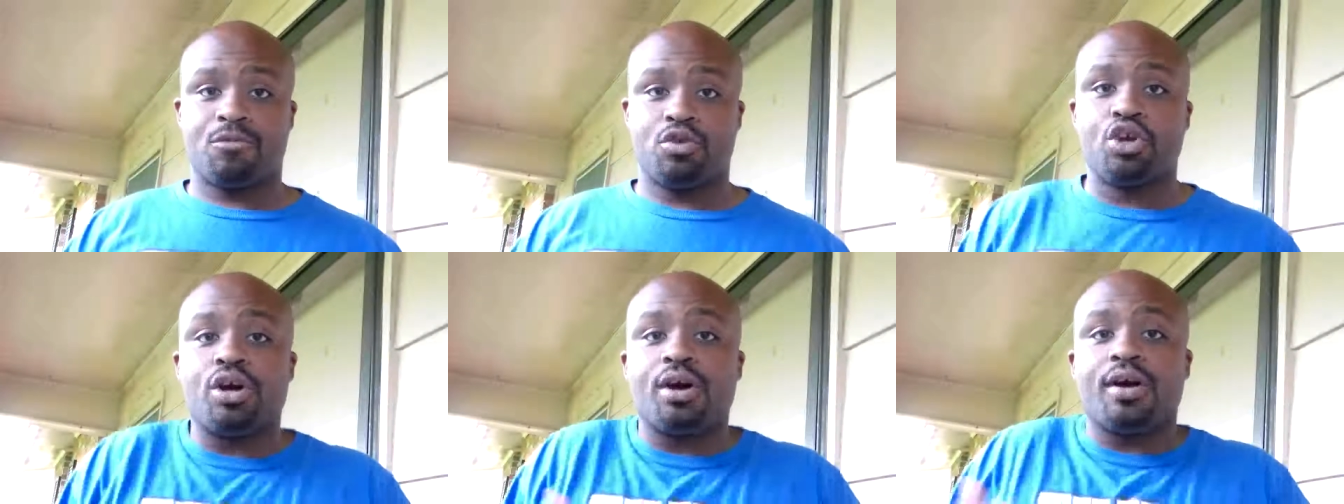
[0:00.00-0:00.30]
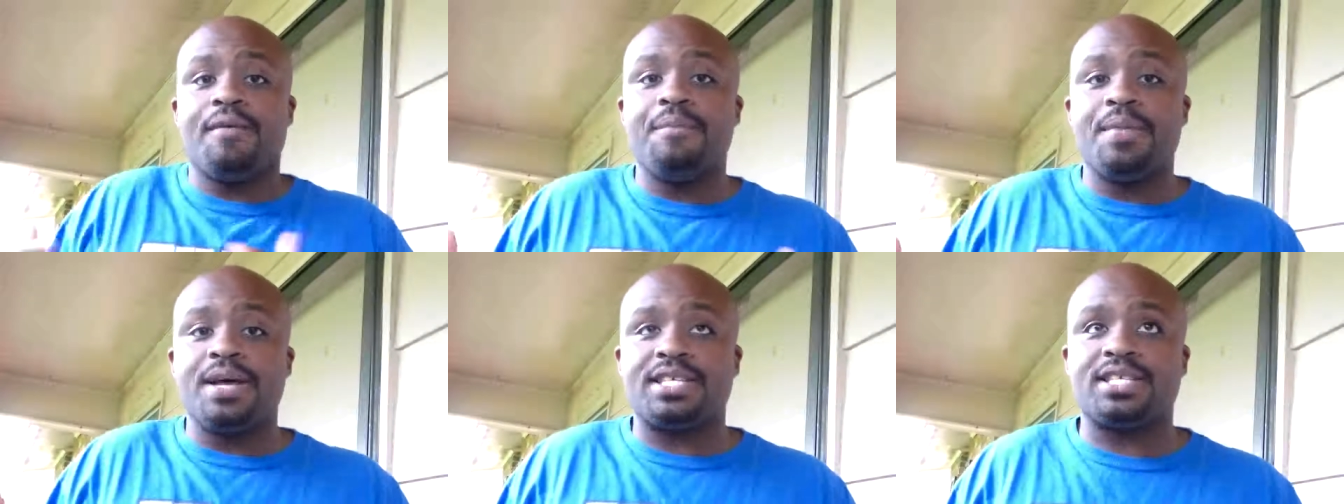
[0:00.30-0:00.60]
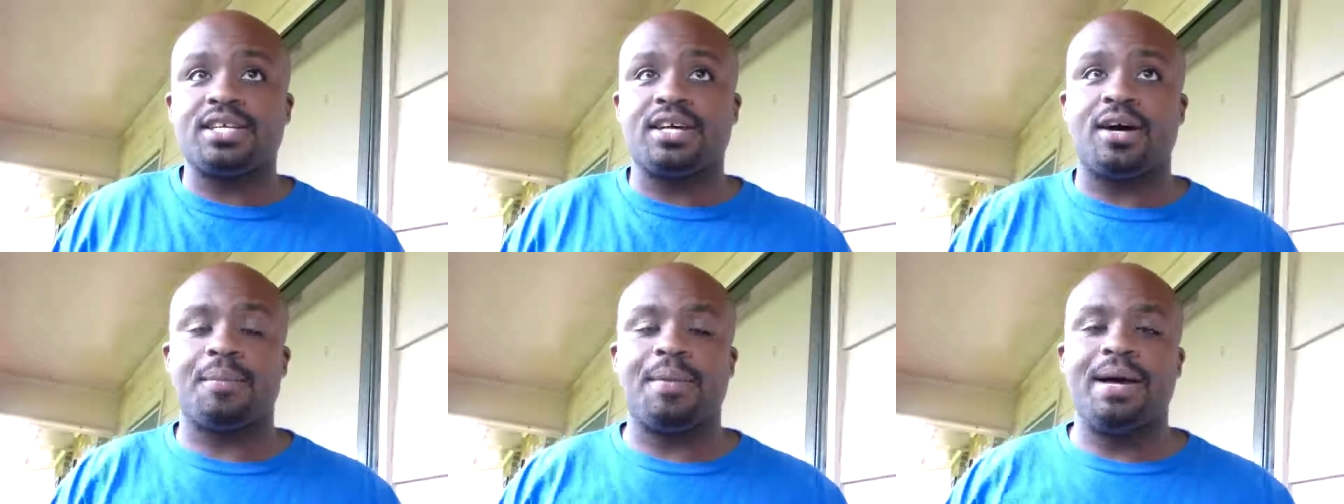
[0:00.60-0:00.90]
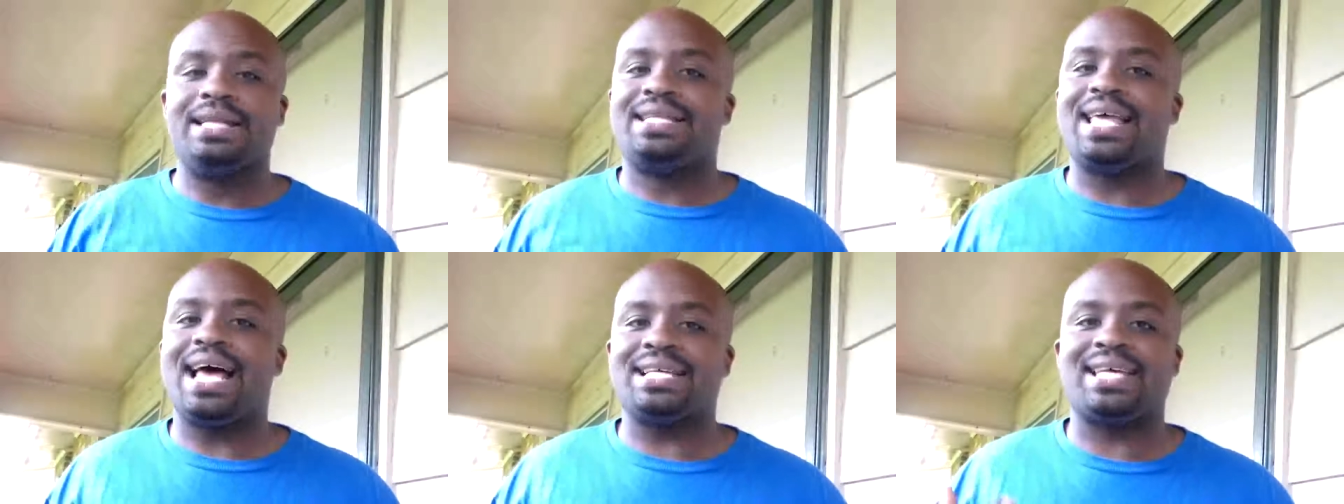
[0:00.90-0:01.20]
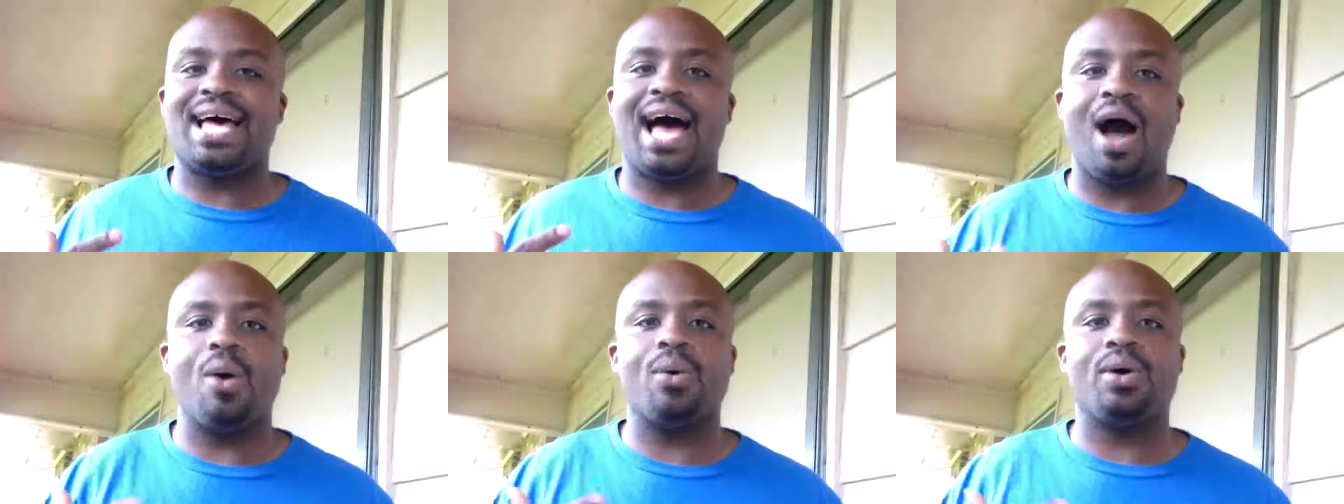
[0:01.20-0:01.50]
You're gonna mess up.
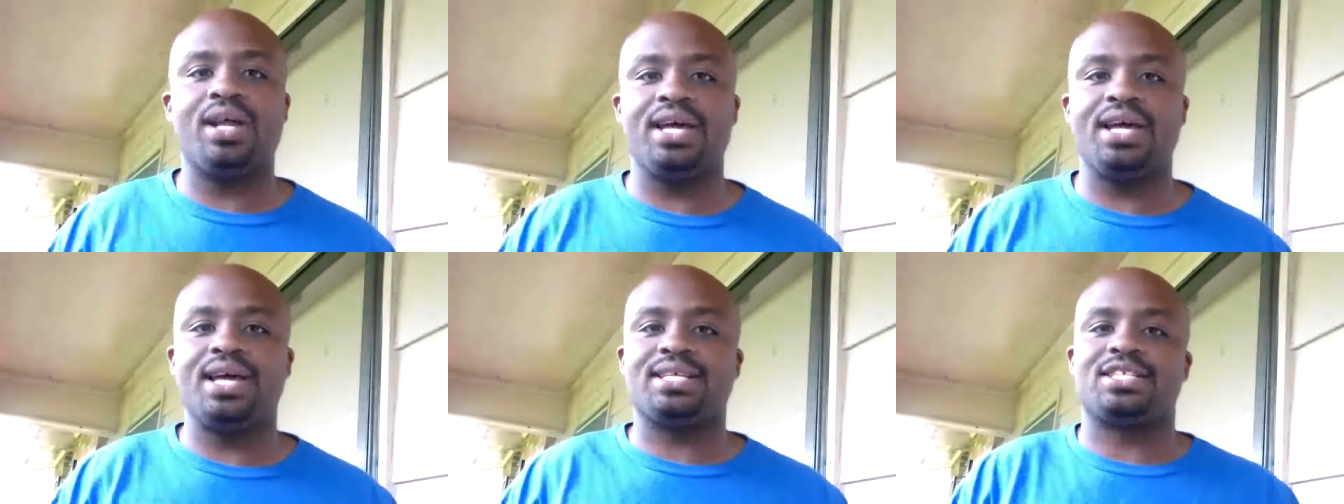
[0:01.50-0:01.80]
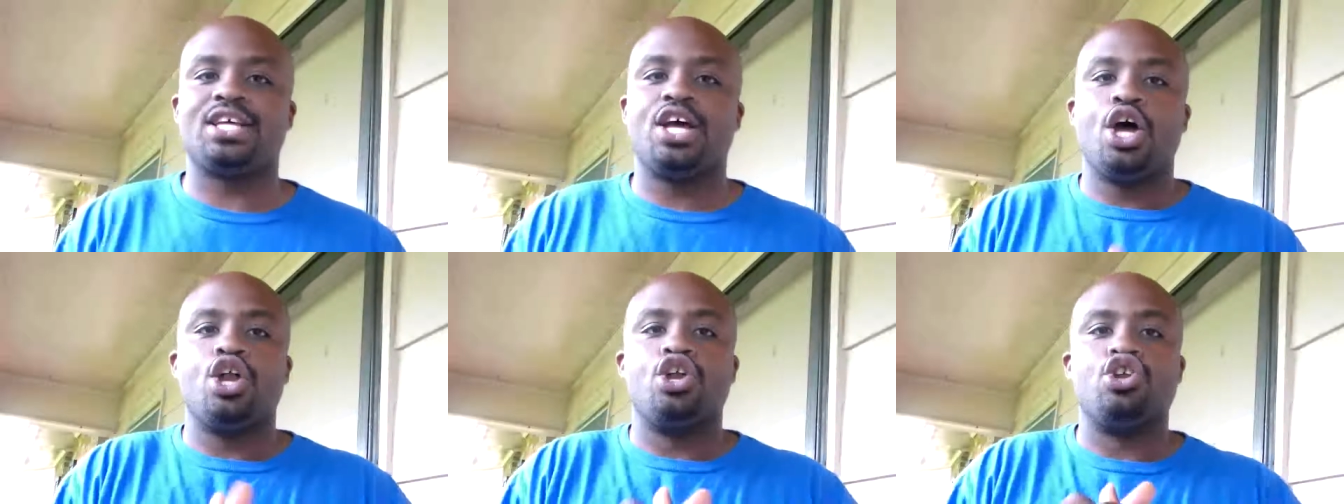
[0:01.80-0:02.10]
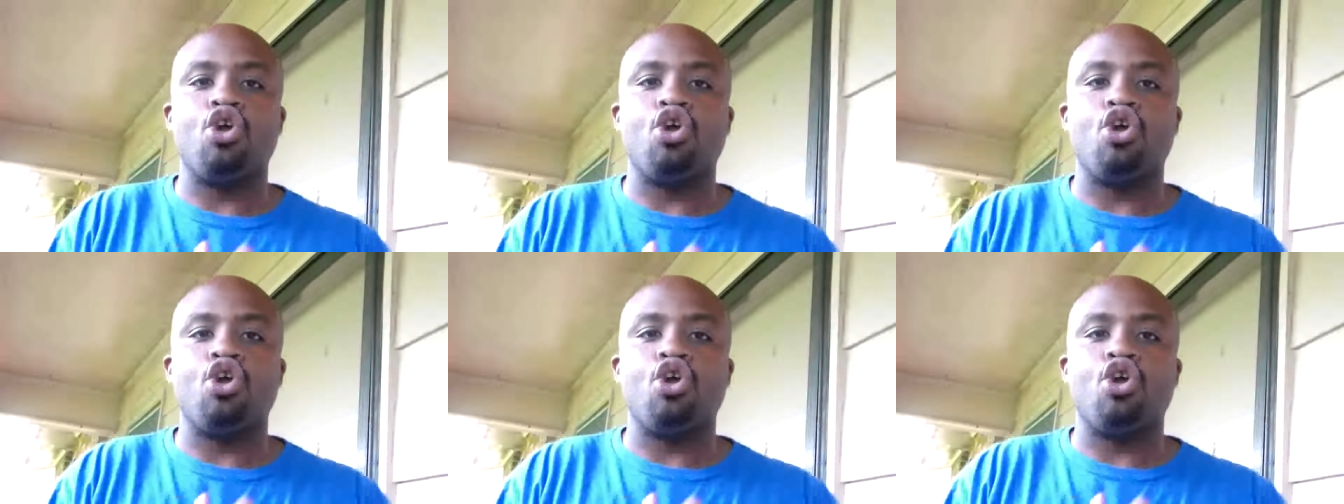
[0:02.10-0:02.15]
That's how it is.